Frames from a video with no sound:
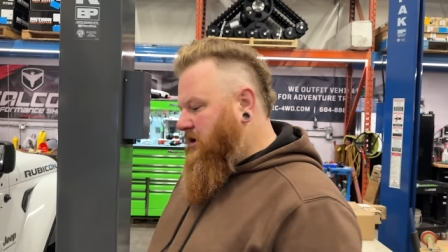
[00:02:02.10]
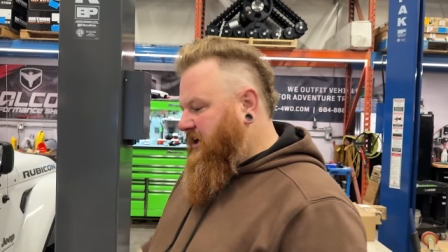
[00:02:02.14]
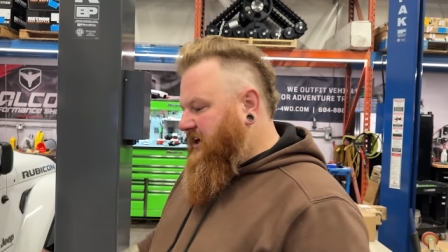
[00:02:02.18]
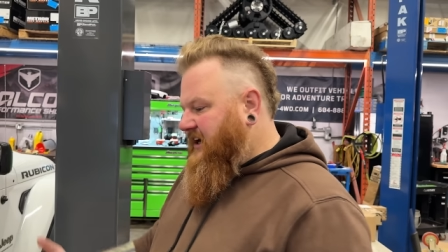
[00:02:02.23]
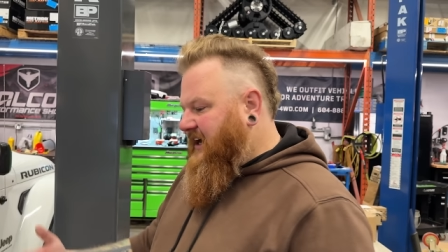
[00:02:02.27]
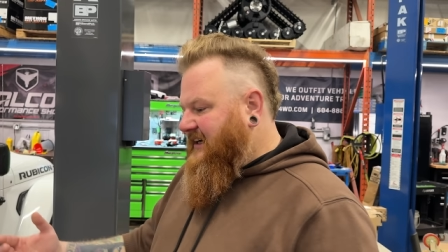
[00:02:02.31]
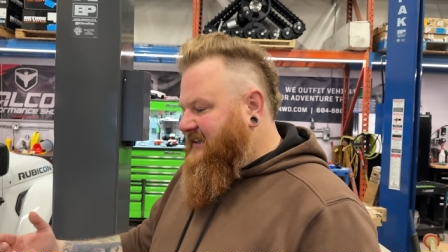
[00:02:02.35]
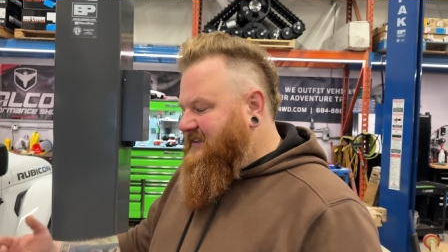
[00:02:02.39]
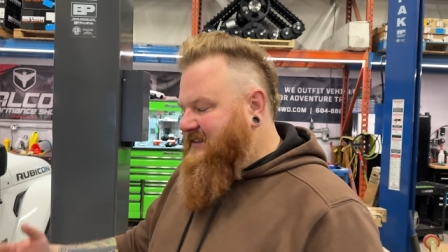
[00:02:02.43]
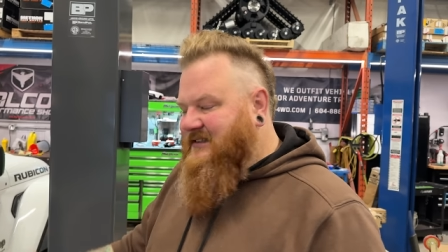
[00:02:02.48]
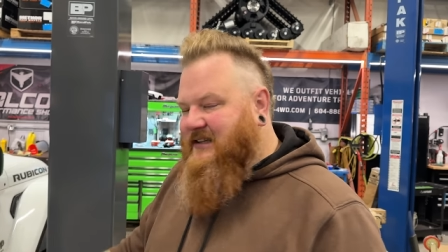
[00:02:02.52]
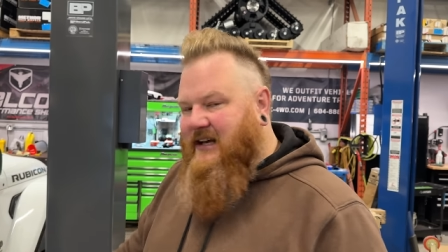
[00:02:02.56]
a
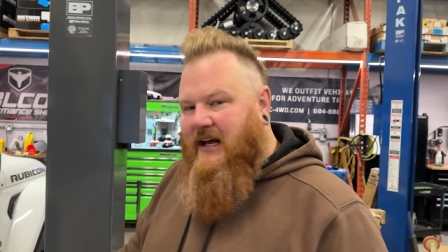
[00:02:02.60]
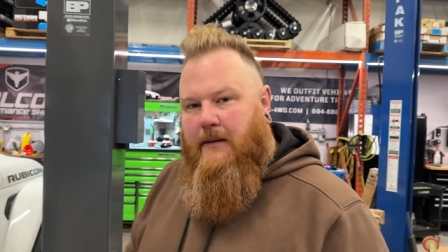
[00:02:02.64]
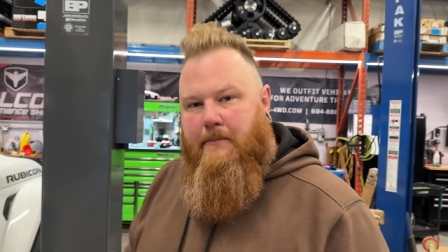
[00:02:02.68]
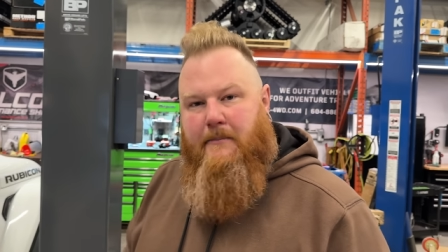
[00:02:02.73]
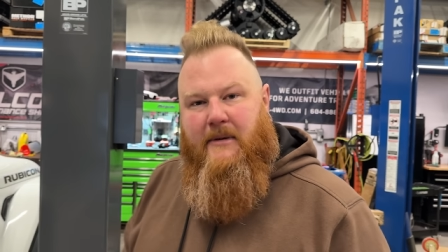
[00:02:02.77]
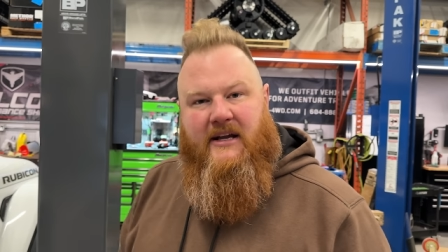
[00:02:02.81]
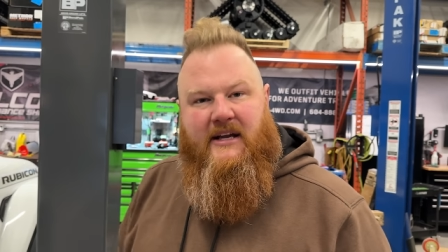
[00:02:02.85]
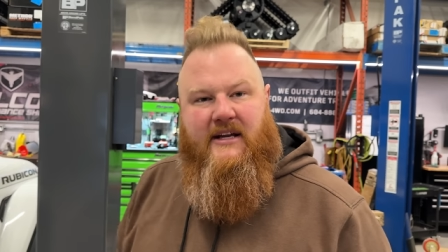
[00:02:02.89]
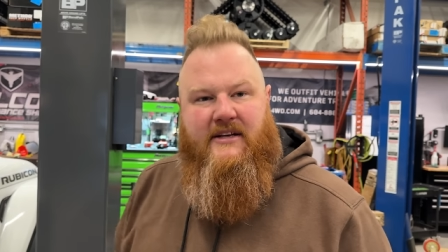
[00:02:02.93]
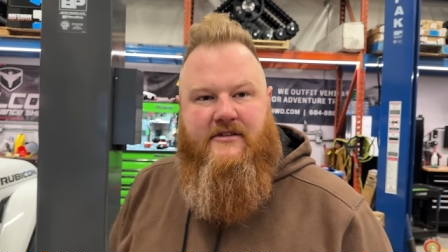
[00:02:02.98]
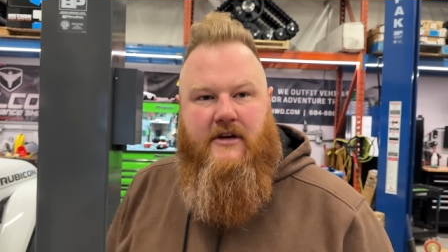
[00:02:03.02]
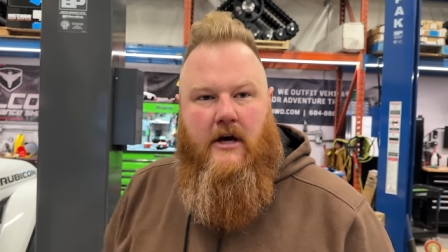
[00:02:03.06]
nice set of
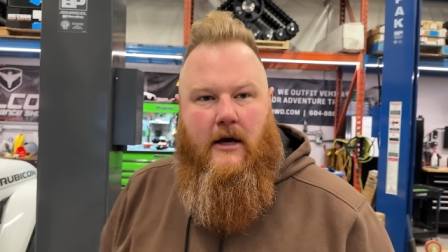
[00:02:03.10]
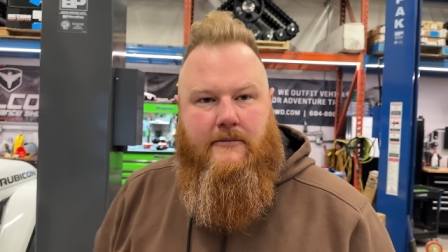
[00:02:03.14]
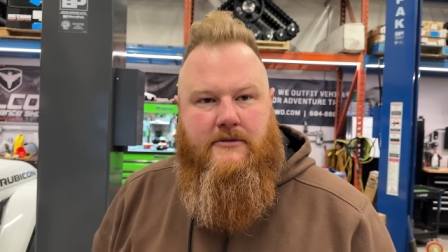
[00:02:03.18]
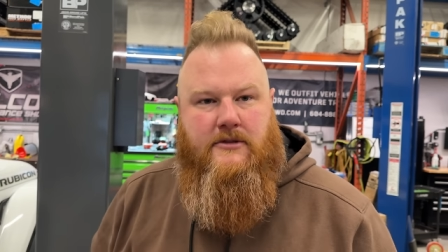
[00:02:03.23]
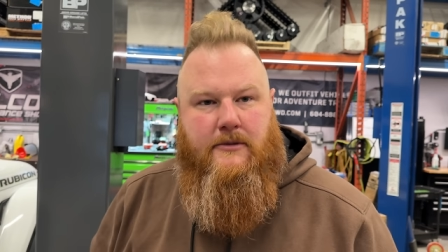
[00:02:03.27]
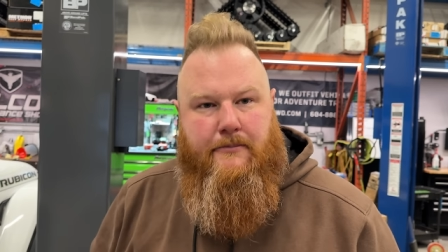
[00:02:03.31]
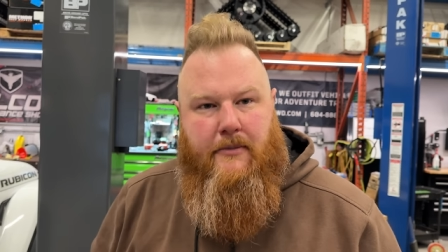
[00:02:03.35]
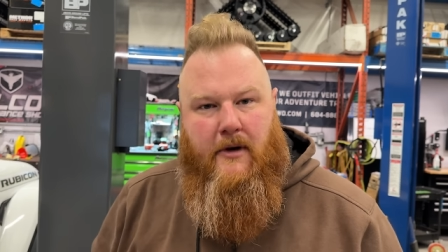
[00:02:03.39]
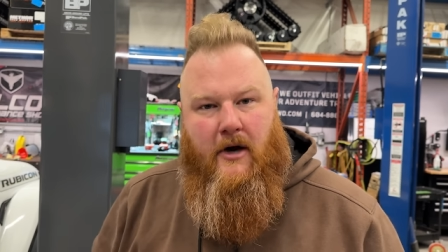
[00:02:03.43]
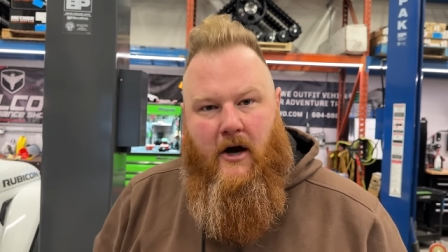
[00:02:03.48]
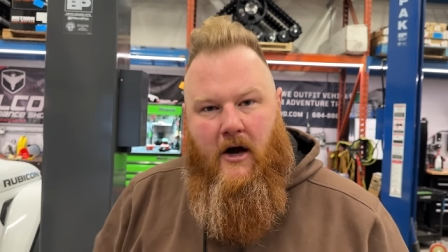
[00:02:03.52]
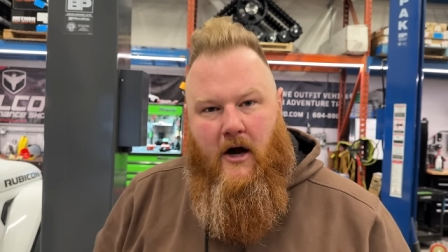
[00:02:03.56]
Mickey Thompson
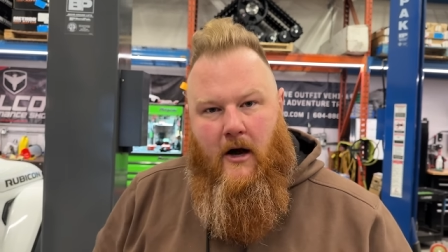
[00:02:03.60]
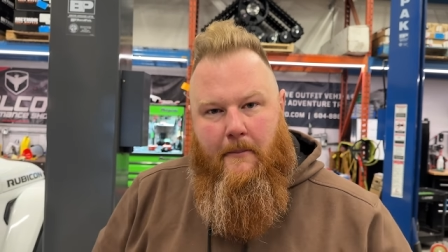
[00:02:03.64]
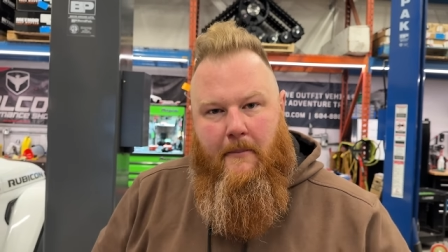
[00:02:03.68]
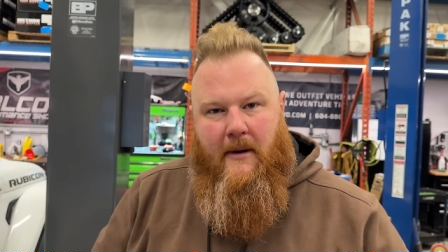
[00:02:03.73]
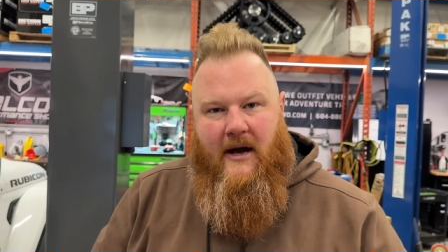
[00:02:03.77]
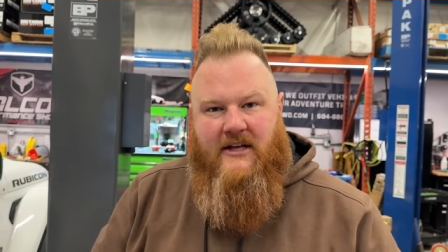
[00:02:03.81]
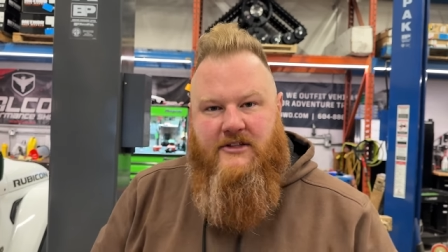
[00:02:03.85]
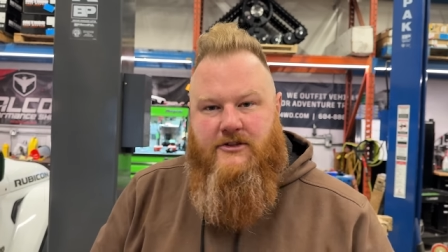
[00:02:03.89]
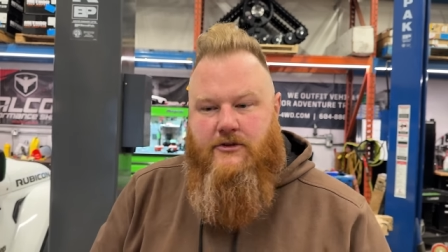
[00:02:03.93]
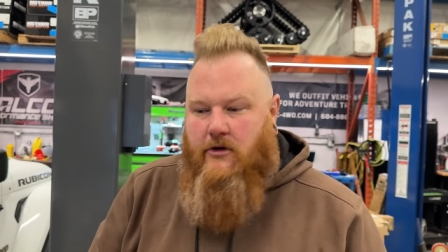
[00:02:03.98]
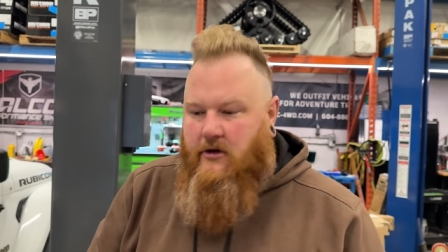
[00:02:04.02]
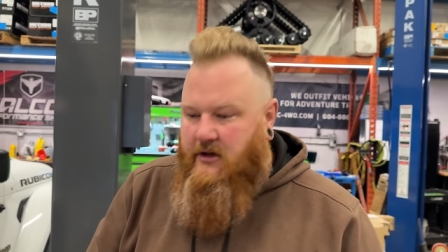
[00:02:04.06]
Baja
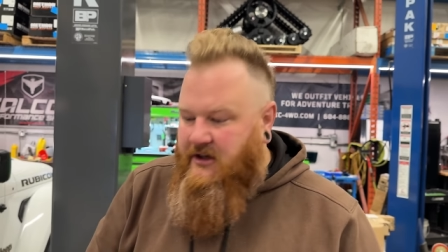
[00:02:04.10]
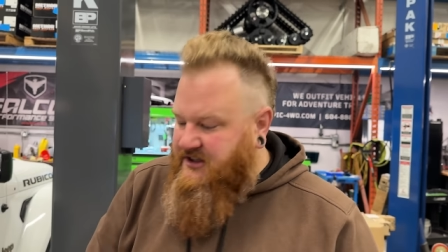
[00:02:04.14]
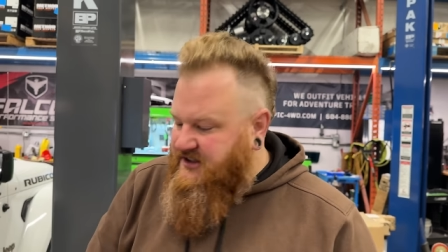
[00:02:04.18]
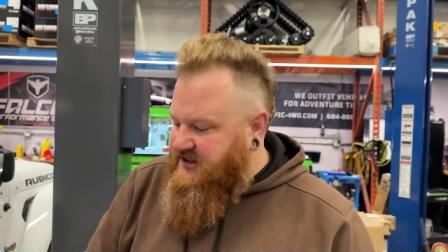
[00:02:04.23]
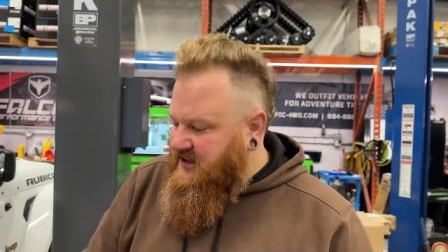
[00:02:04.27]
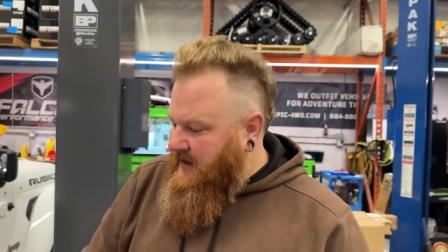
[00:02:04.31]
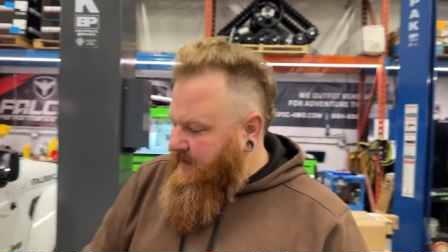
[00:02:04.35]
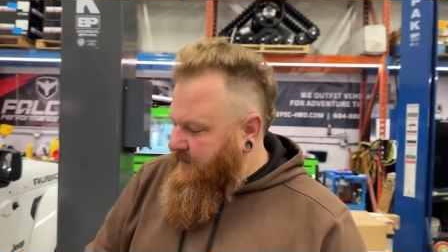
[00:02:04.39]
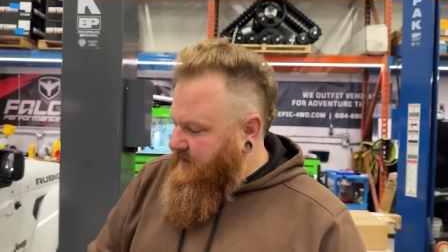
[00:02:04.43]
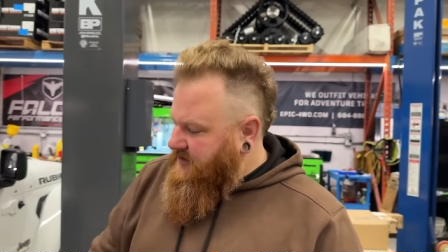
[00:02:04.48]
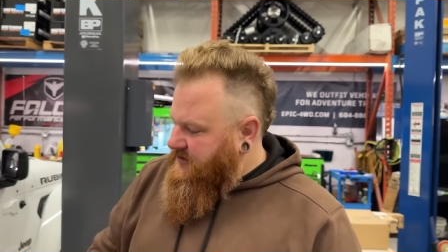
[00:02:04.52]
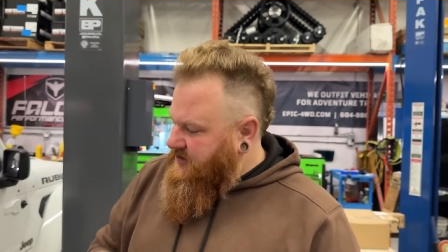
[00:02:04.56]
Boss
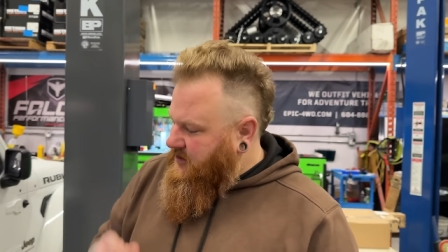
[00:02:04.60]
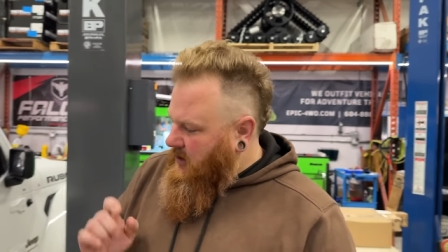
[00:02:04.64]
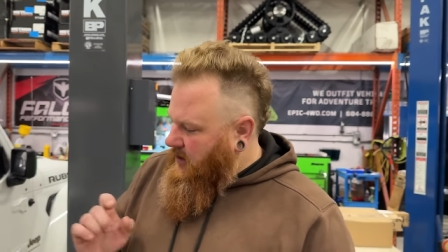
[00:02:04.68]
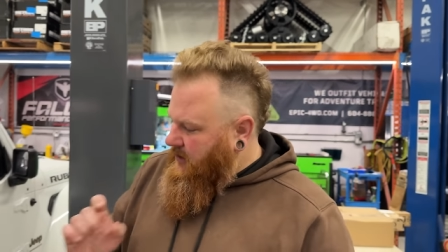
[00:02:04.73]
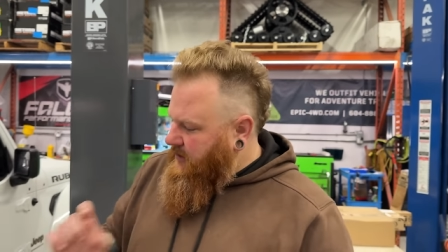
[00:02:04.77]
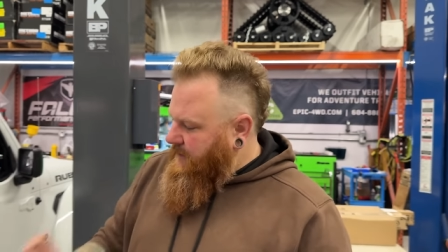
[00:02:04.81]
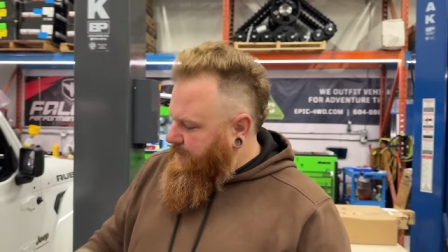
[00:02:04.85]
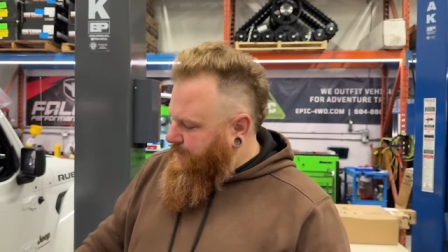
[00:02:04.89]
thirty-sevens on the